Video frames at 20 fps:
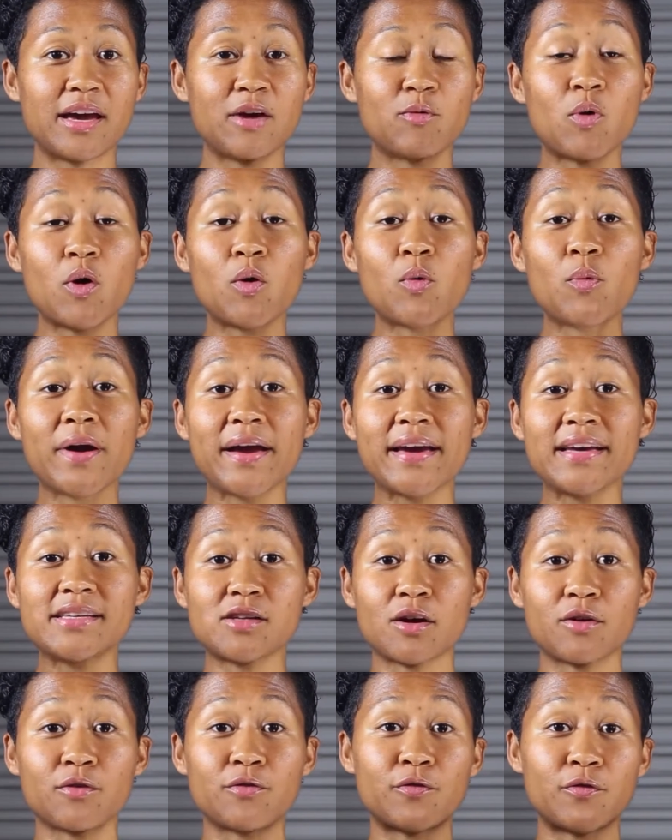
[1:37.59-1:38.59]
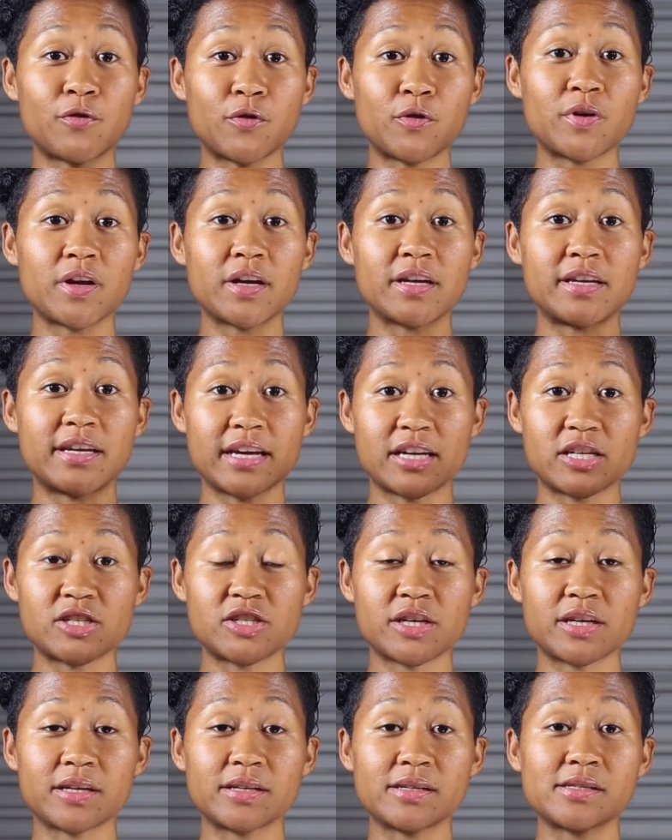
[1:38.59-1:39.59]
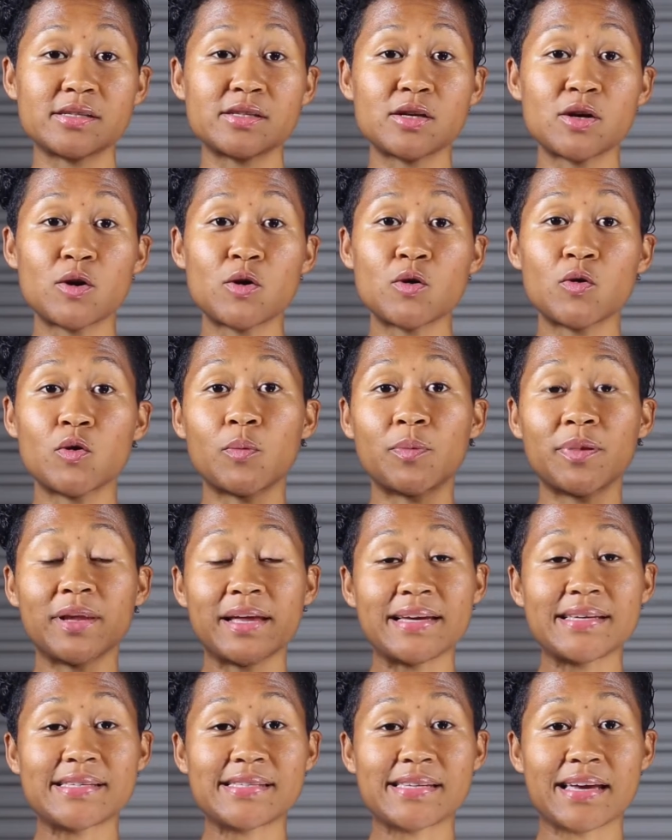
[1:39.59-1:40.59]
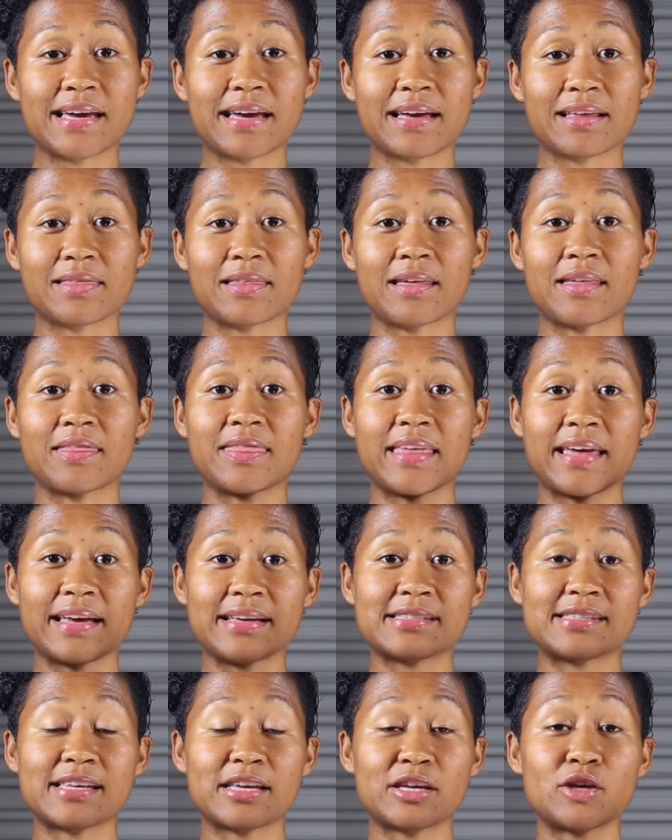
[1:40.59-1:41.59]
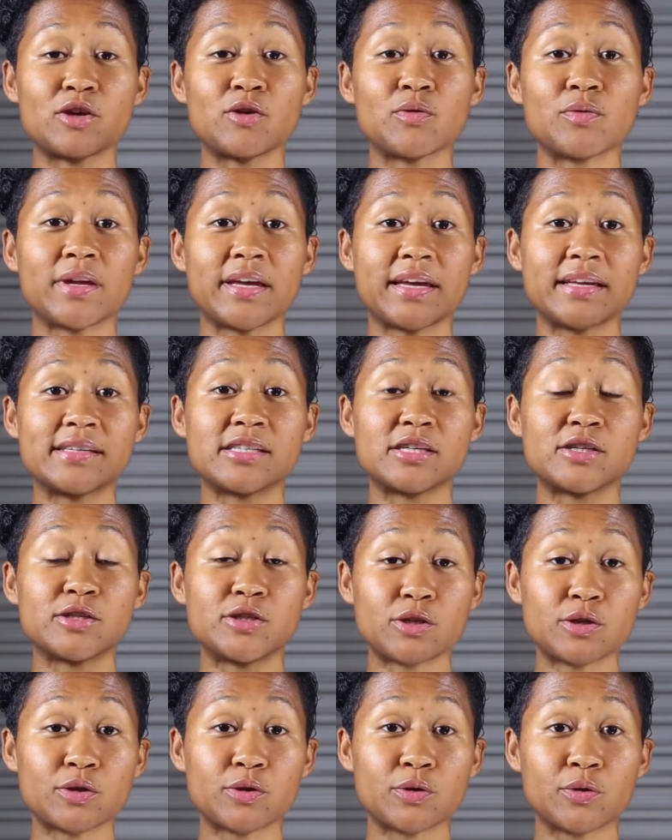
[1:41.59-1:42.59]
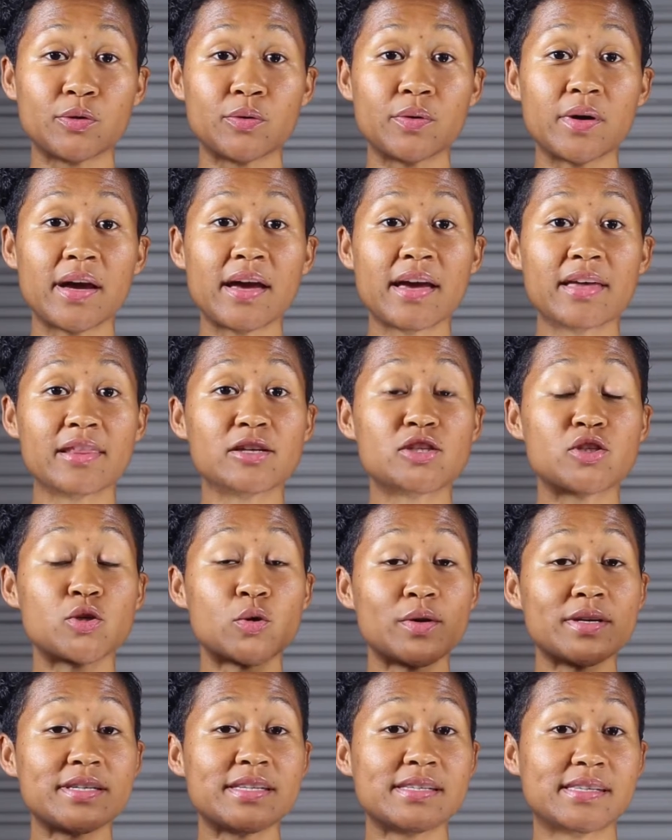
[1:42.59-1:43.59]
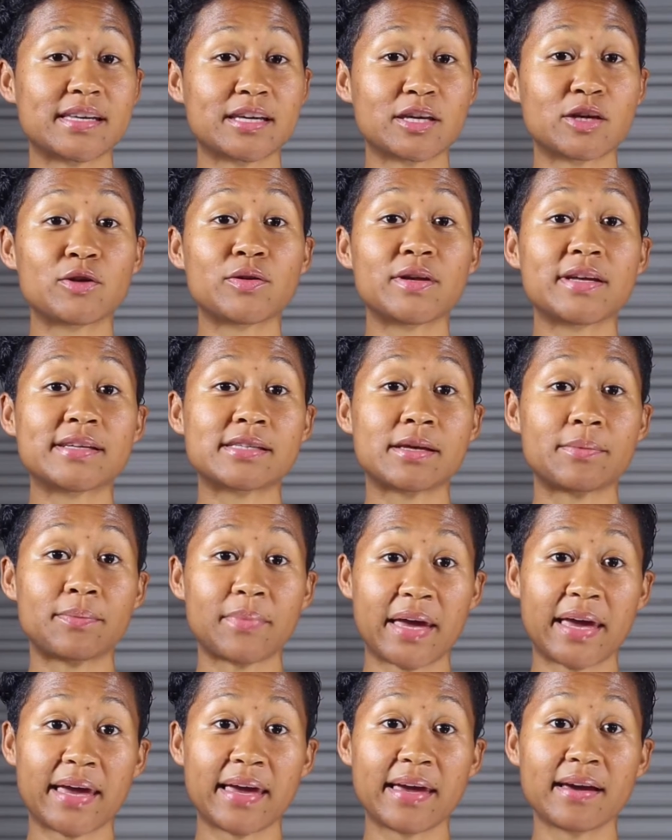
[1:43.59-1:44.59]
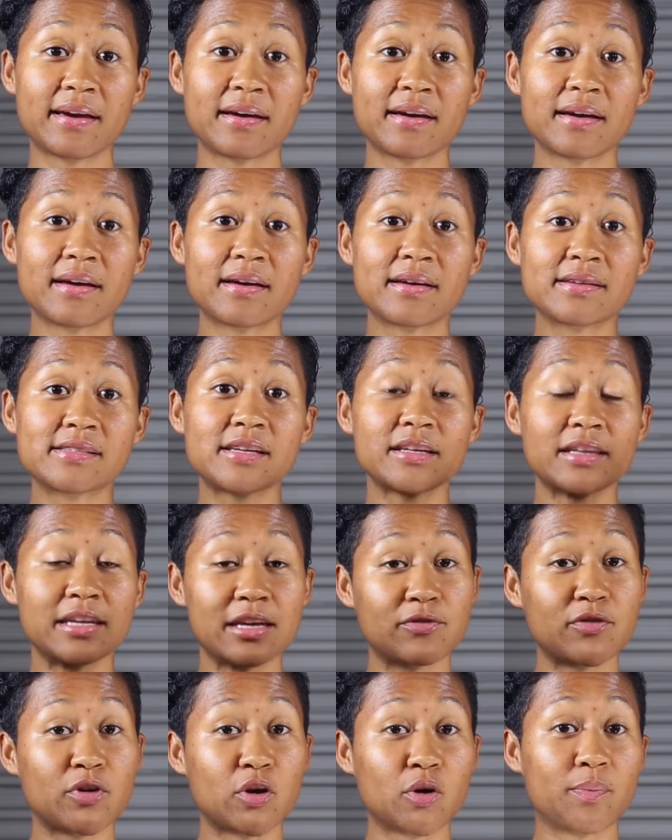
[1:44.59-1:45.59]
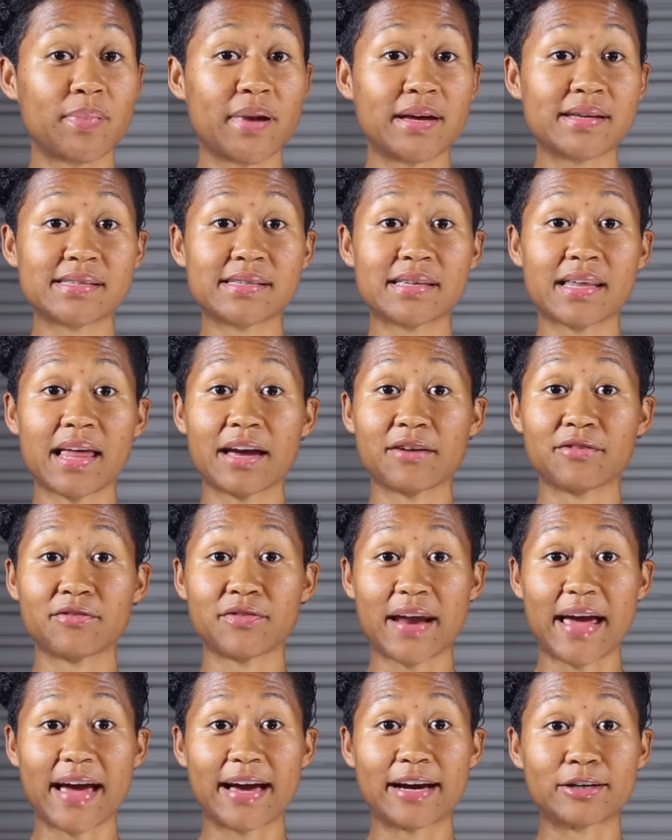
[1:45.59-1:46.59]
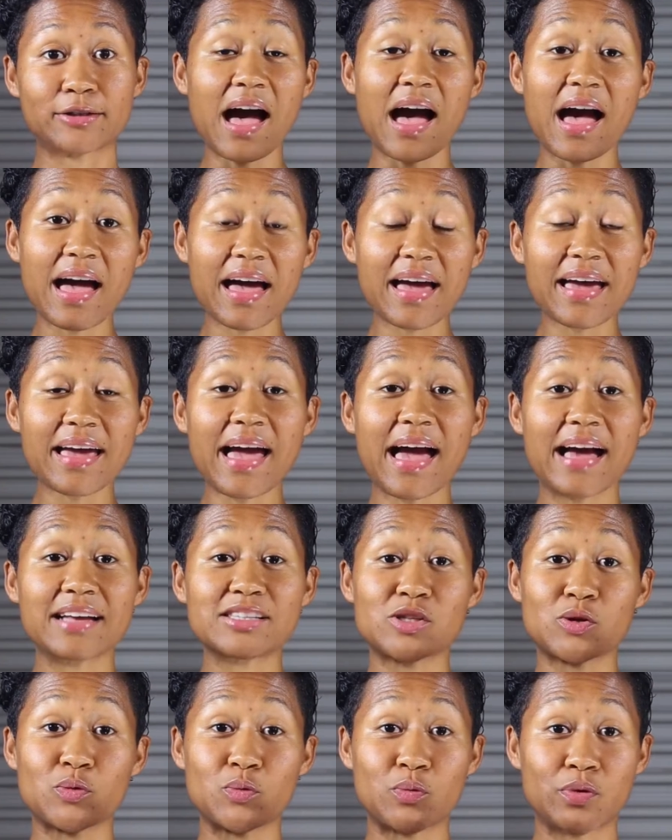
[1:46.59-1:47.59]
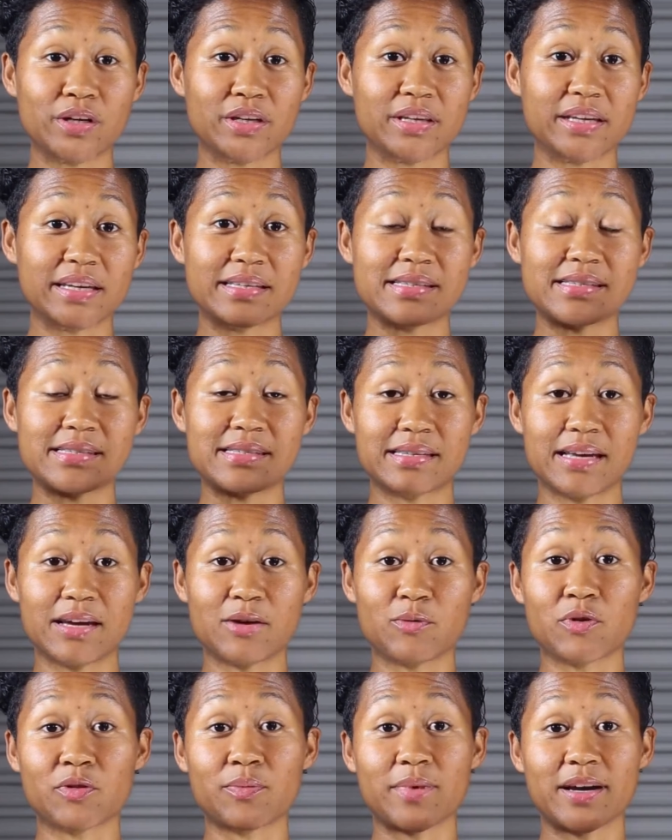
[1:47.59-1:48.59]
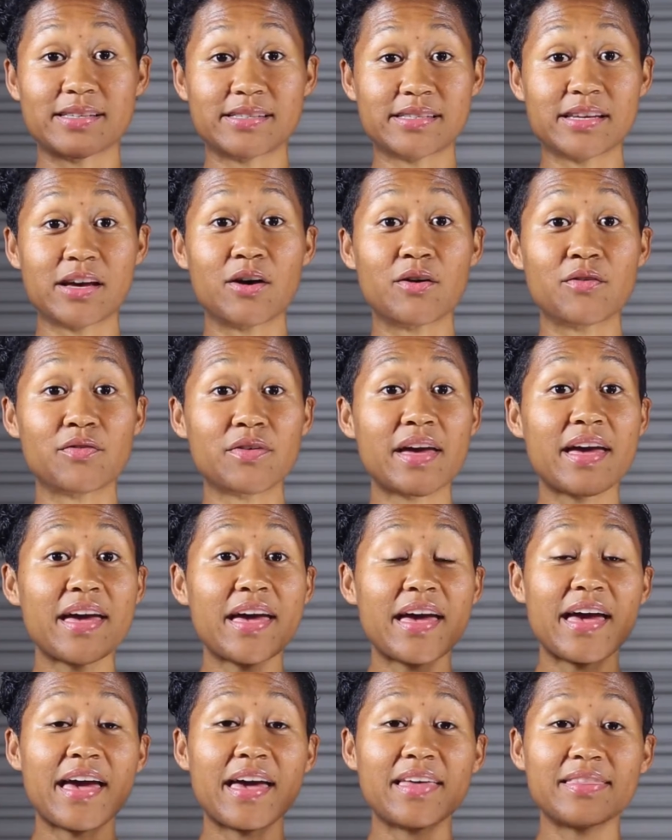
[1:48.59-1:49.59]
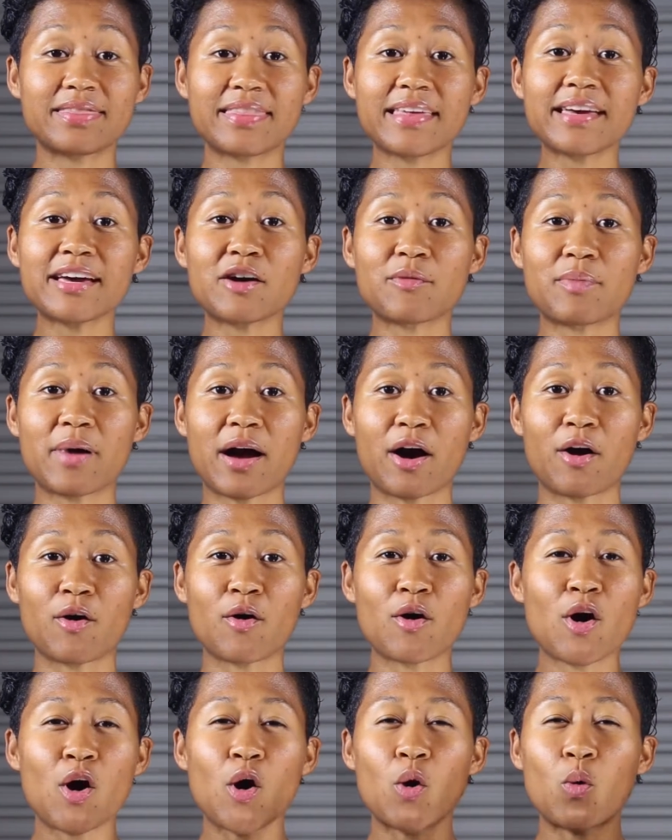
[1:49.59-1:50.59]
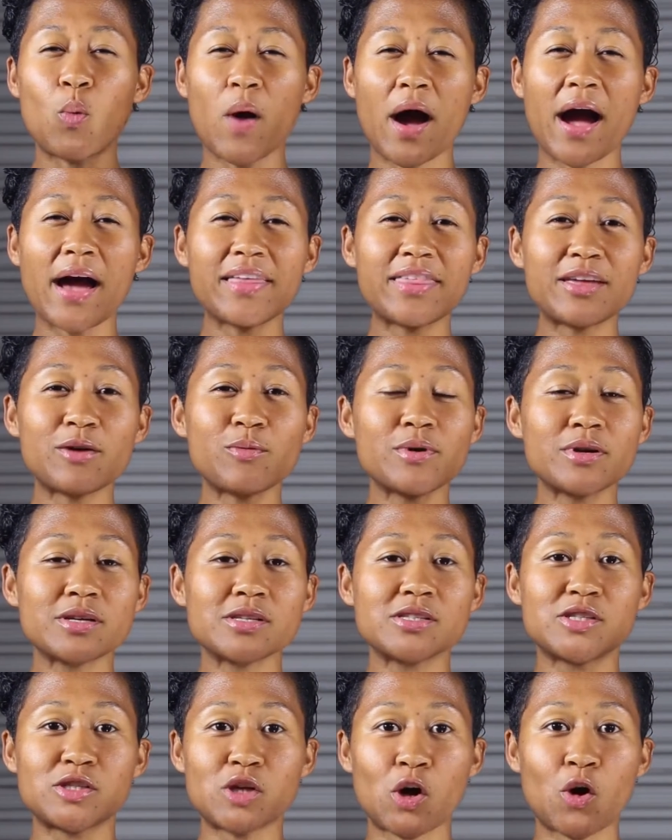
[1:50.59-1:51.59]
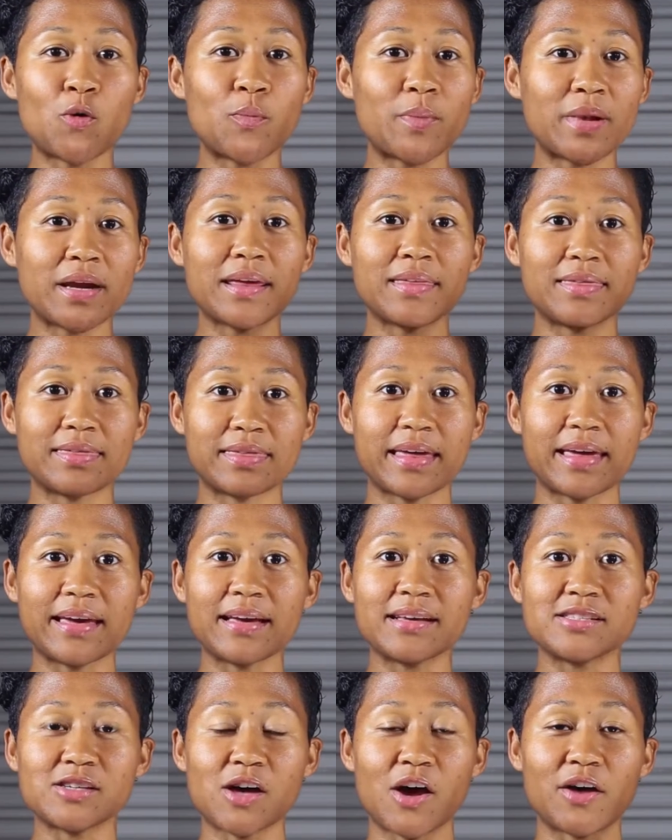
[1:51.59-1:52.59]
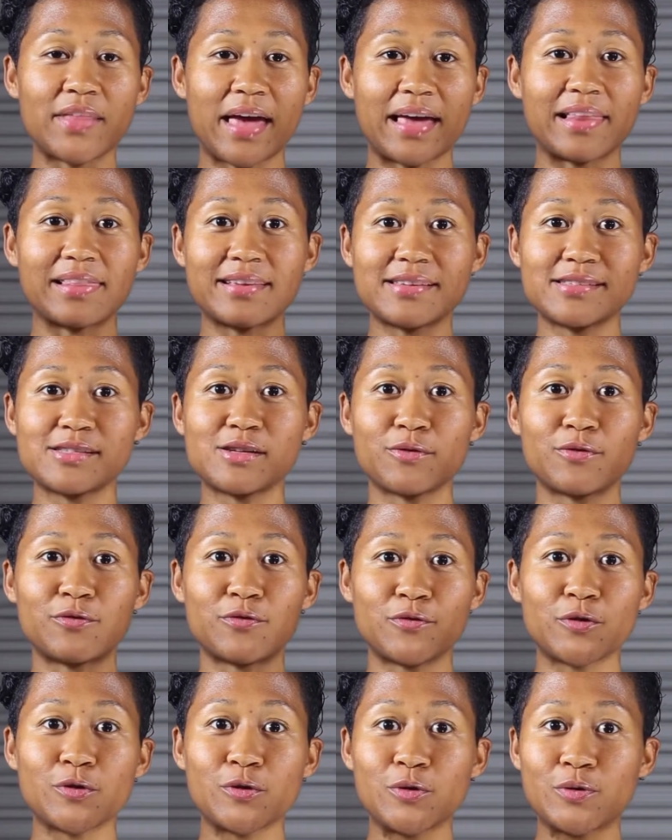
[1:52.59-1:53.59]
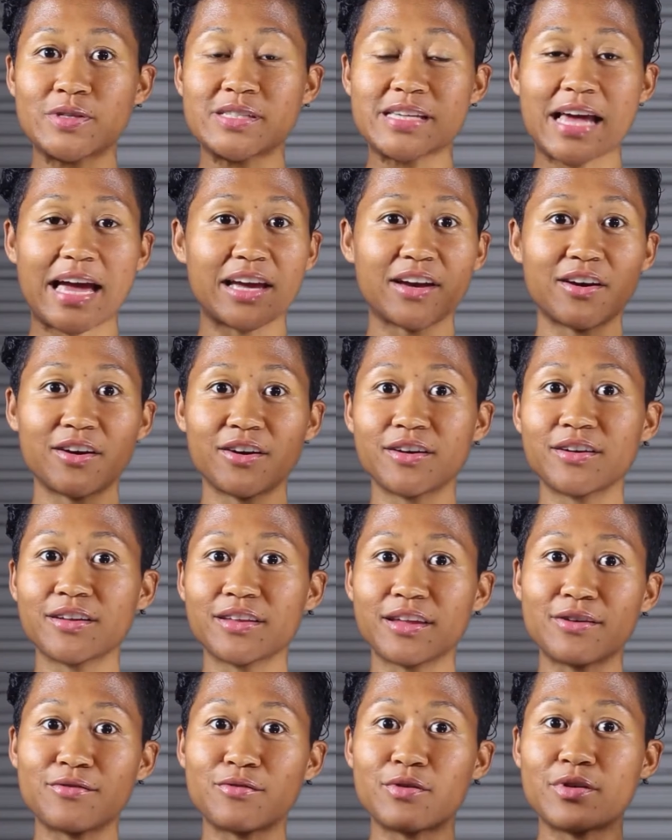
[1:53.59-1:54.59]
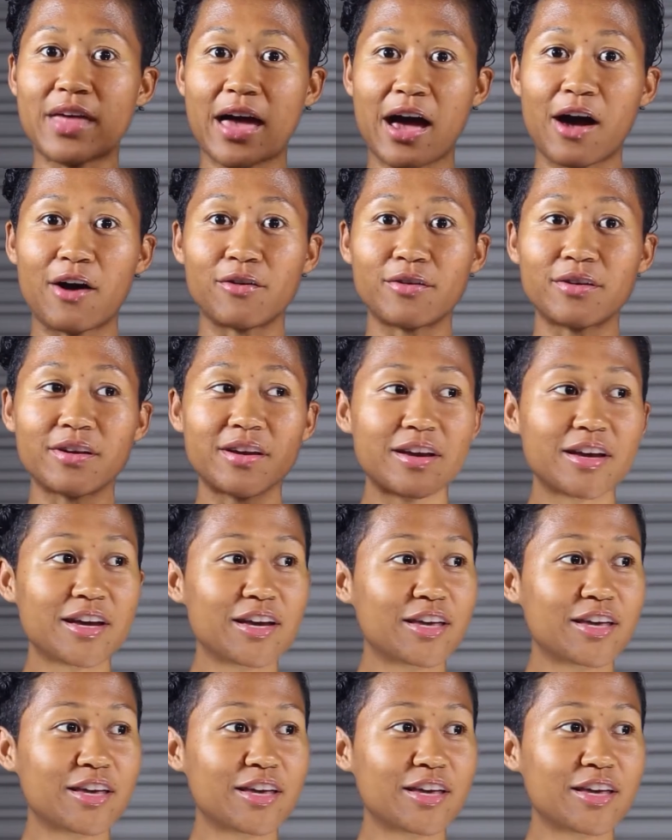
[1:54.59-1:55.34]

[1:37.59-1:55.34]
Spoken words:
In what ways are food addictions replacing the things that you need to do, the choices that you need to make to live your best life now? I had to really sit with myself and think about why there were so many things on that list of foods I couldn't live without.